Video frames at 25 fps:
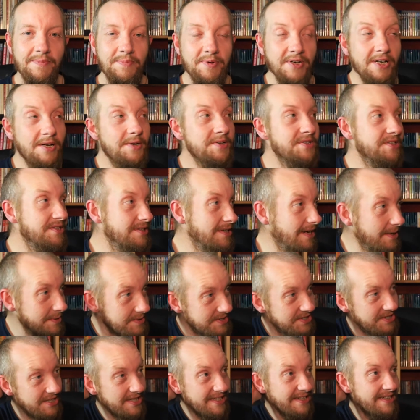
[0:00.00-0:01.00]
but I
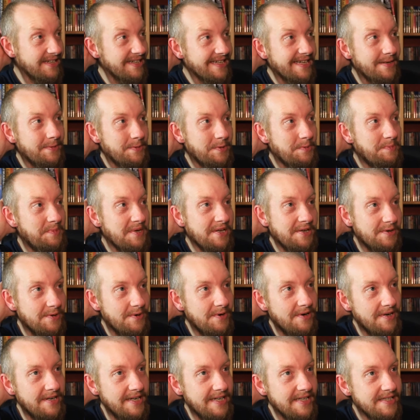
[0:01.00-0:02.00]
was thinking it would be
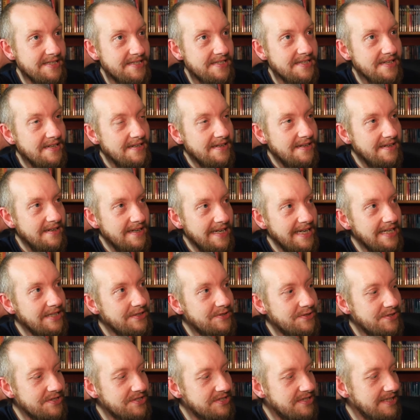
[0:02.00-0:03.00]
quite
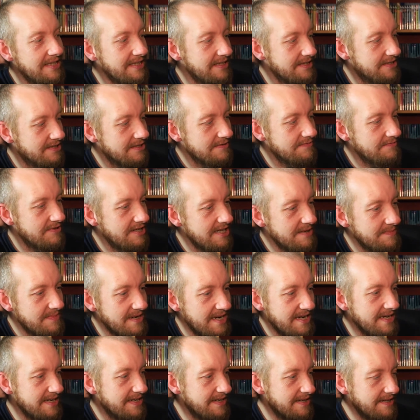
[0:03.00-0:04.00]
interesting to
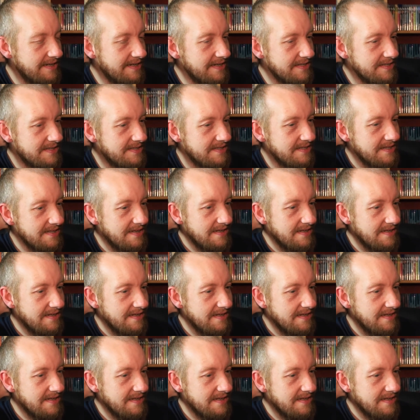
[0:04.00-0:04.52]
remake it,